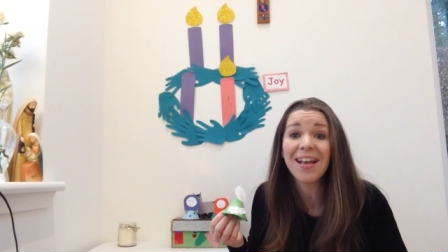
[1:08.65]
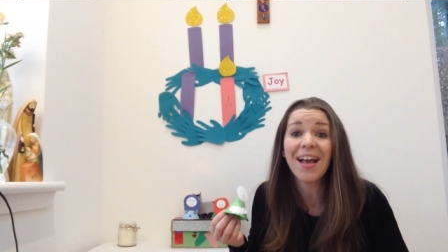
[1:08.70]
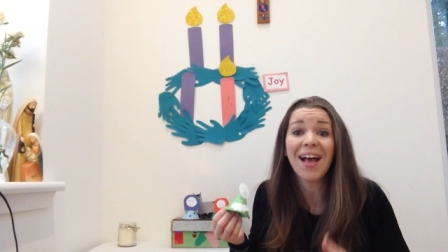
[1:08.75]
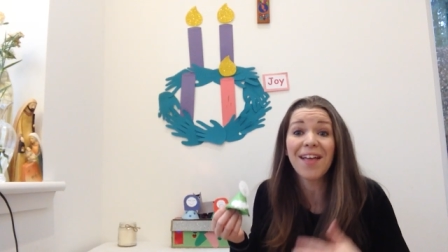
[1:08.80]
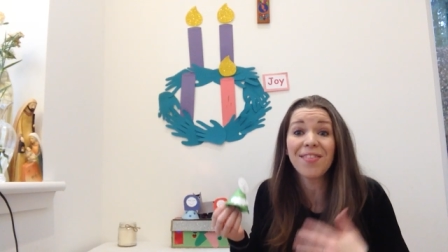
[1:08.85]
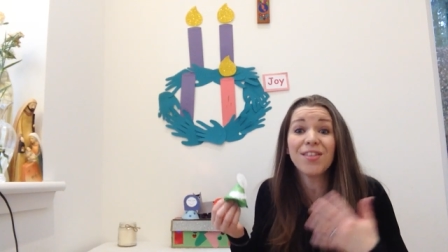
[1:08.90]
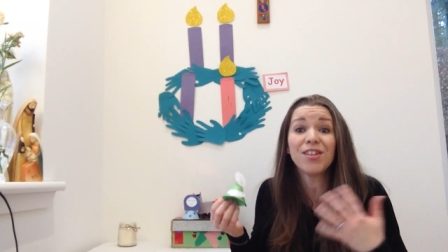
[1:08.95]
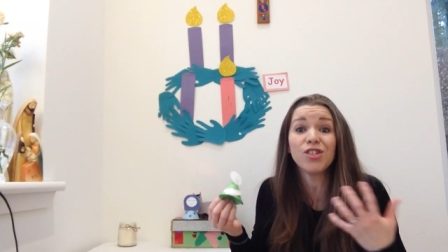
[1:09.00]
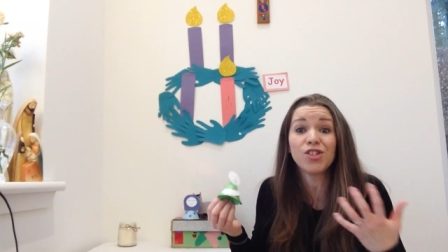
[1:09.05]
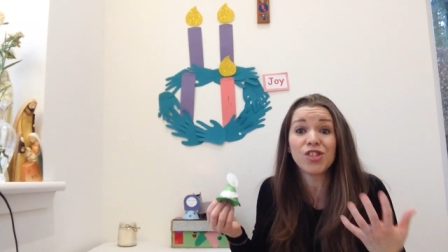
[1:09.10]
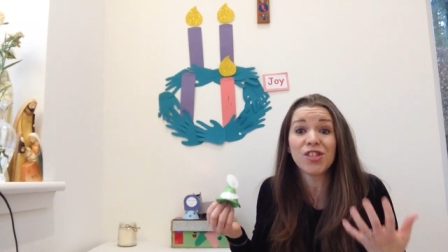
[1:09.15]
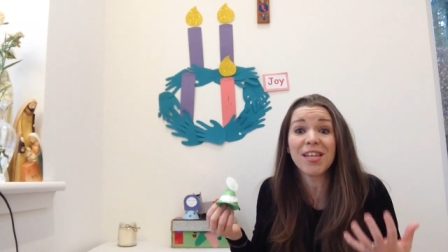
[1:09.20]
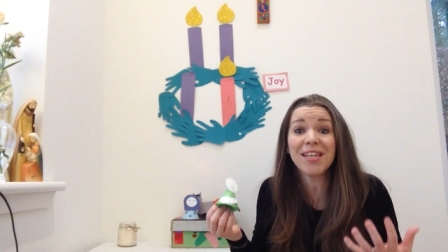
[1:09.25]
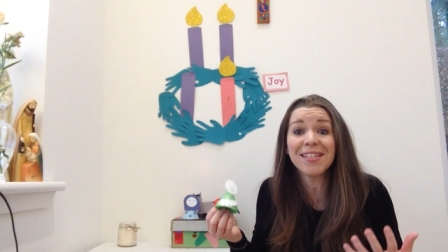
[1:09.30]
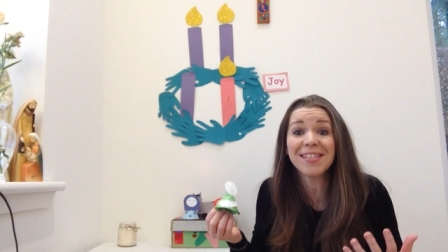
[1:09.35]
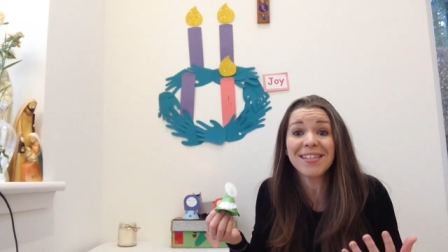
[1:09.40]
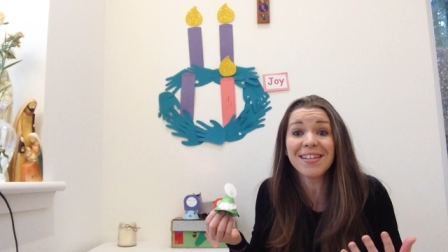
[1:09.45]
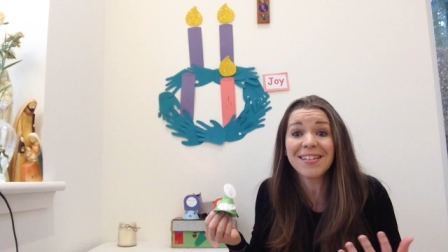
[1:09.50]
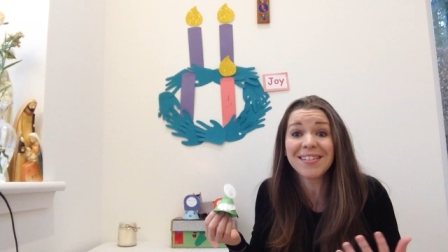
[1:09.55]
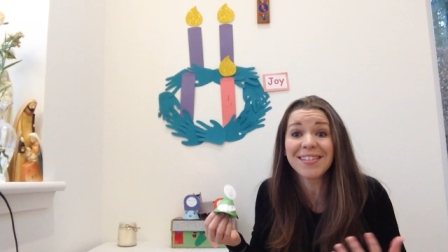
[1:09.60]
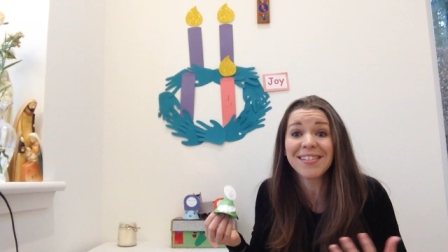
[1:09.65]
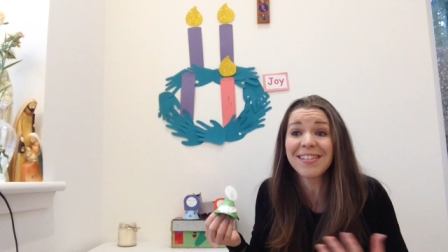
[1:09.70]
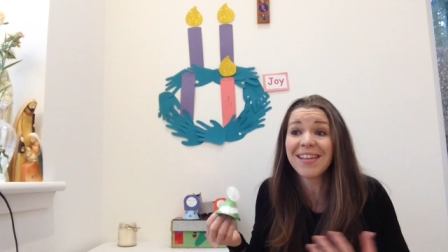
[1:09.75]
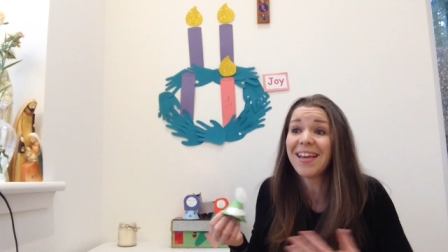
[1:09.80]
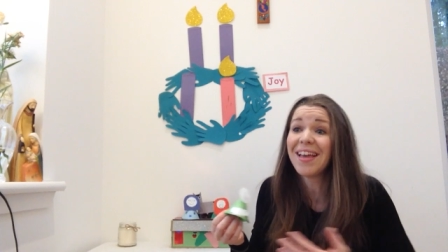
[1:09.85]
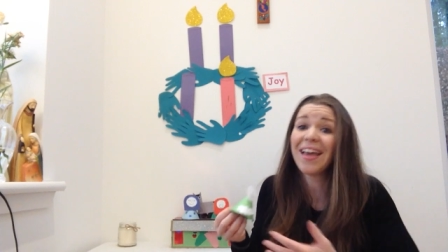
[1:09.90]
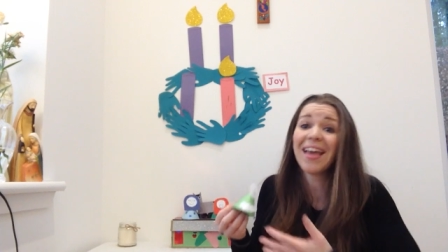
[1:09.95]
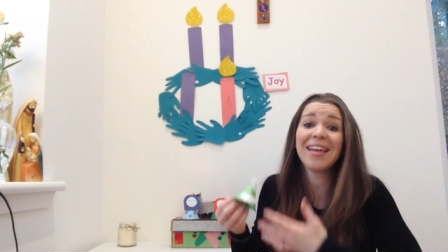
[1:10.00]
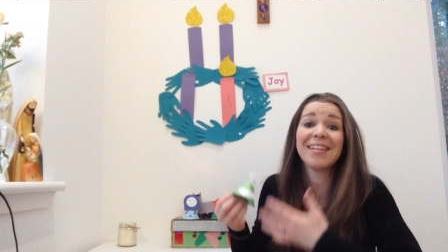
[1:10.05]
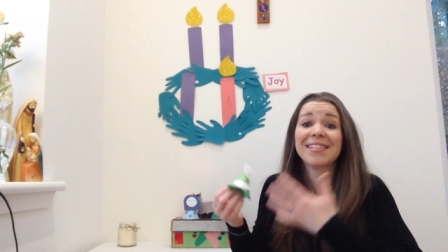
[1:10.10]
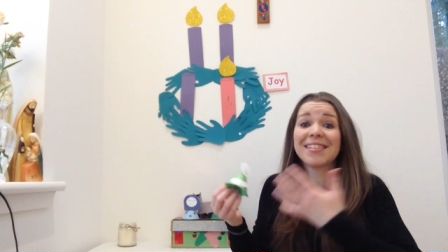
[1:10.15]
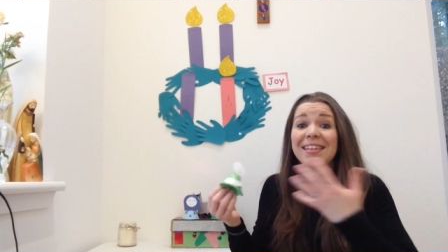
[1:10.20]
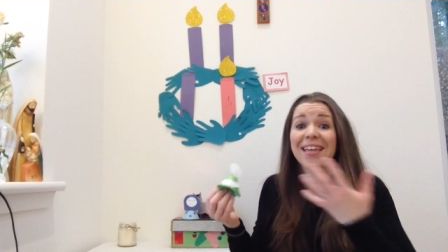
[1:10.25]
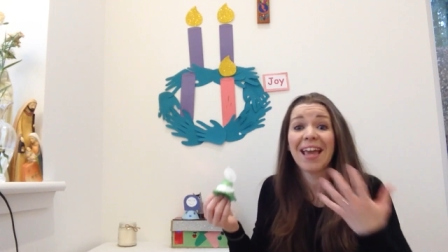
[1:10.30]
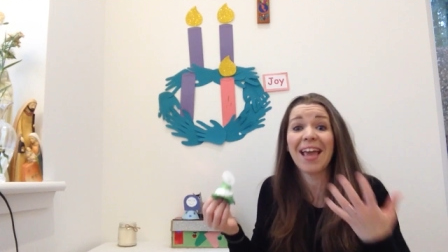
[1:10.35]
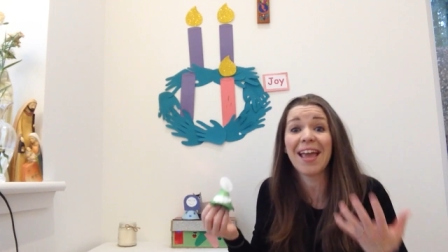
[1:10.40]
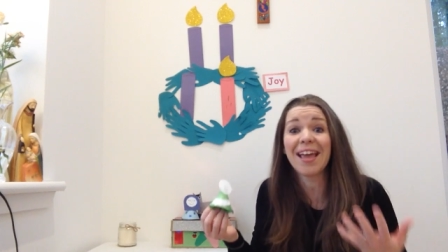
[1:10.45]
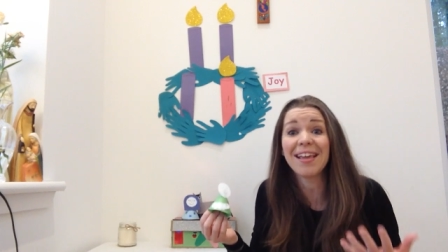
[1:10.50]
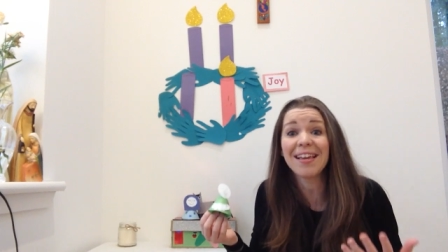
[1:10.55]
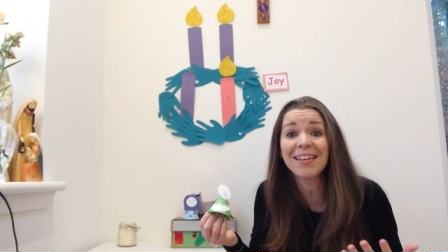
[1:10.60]
and that Jesus is
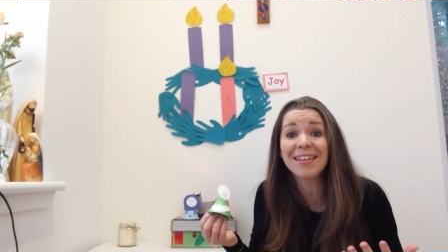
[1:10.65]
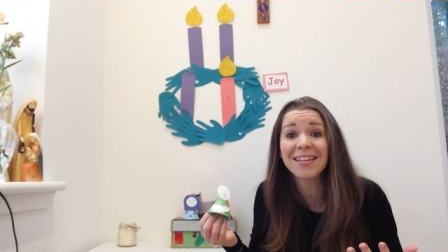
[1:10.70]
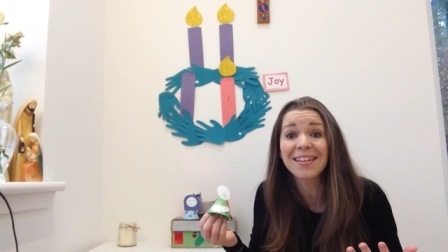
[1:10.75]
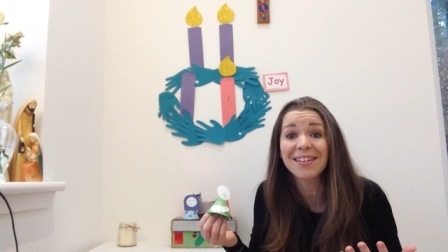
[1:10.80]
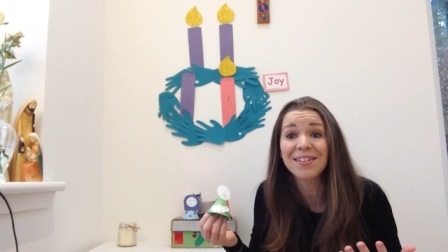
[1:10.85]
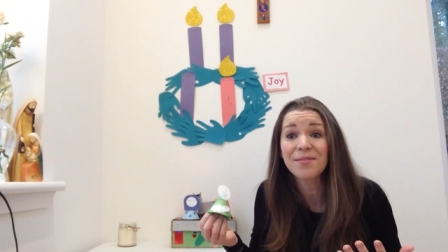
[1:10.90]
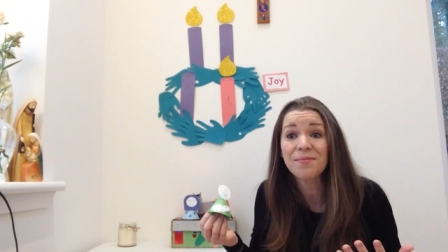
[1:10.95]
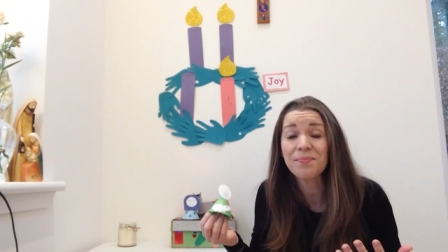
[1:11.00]
king.